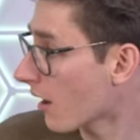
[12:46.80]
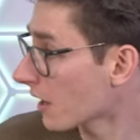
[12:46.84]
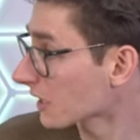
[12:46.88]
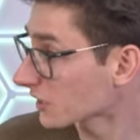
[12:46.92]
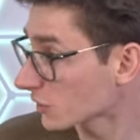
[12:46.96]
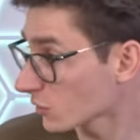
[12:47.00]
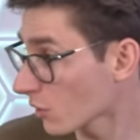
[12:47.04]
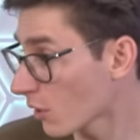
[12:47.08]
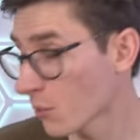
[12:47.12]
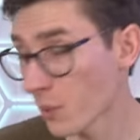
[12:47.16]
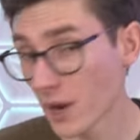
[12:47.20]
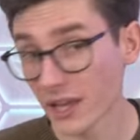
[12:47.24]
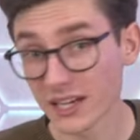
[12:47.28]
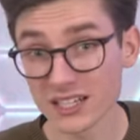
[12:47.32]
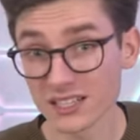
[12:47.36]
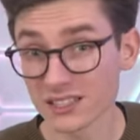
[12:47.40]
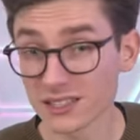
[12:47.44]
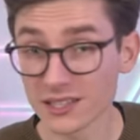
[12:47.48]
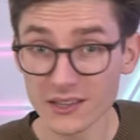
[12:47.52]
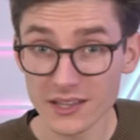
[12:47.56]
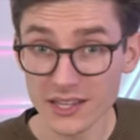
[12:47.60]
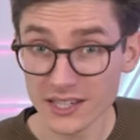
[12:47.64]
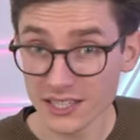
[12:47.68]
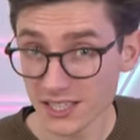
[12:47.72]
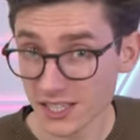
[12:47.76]
I sort of went
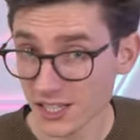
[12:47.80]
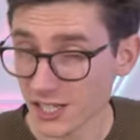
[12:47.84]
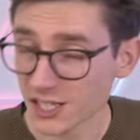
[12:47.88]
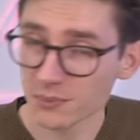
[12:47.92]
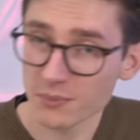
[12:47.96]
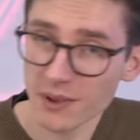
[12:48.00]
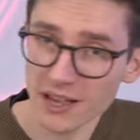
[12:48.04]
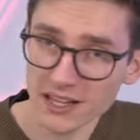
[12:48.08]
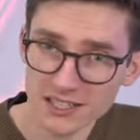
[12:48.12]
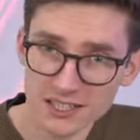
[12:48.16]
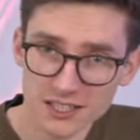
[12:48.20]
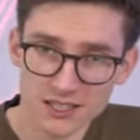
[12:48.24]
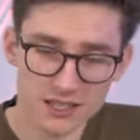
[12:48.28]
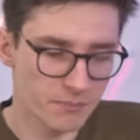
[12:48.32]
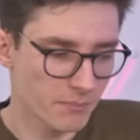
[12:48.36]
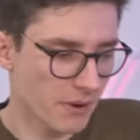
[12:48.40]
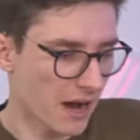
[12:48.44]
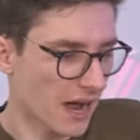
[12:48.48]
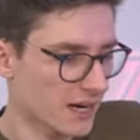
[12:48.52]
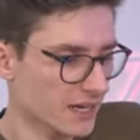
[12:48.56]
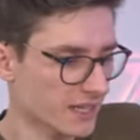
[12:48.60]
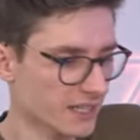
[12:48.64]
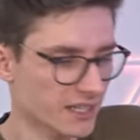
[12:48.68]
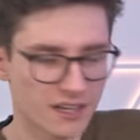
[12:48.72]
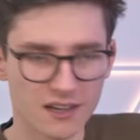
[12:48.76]
into this expecting the
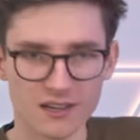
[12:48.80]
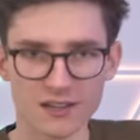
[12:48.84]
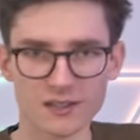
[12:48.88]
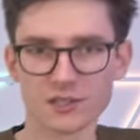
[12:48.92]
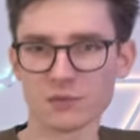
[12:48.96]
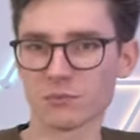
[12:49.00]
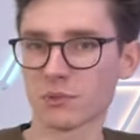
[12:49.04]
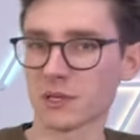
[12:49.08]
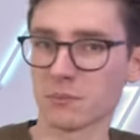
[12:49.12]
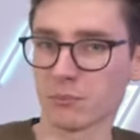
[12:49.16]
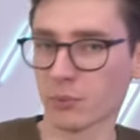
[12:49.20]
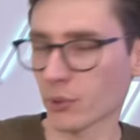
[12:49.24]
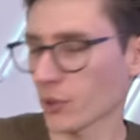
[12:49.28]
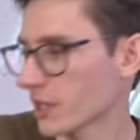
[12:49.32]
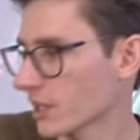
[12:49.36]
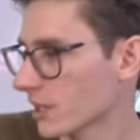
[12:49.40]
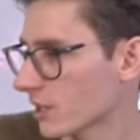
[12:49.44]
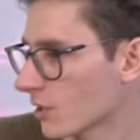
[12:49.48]
Palit card to be pretty